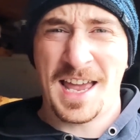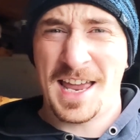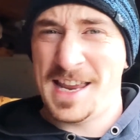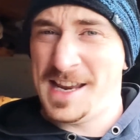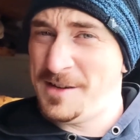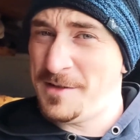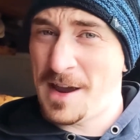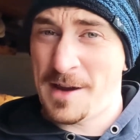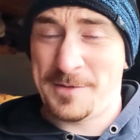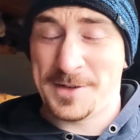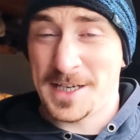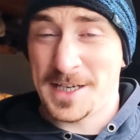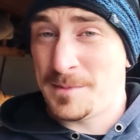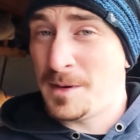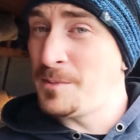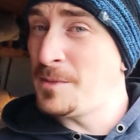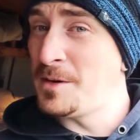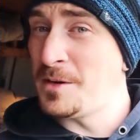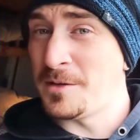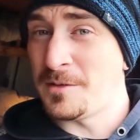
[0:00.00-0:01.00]
every I
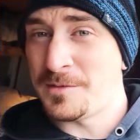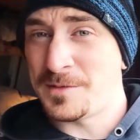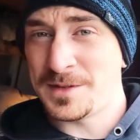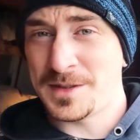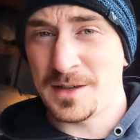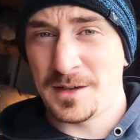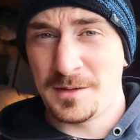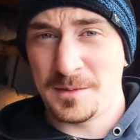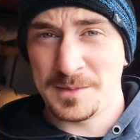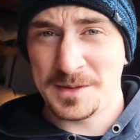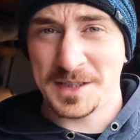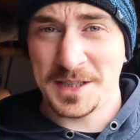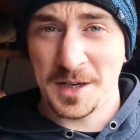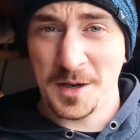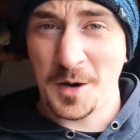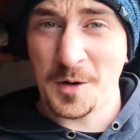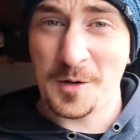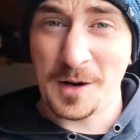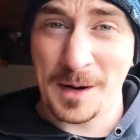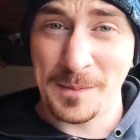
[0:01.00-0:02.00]
move. So I'm just gonna
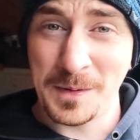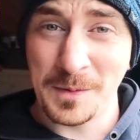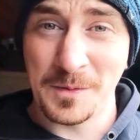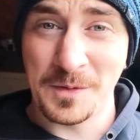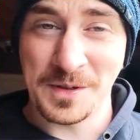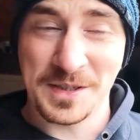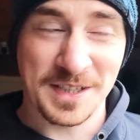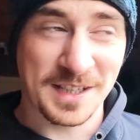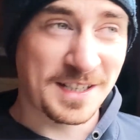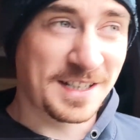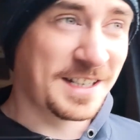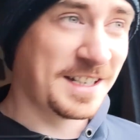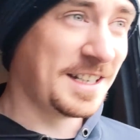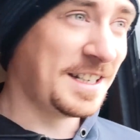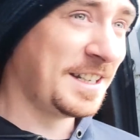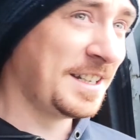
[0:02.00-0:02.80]
go grab the water.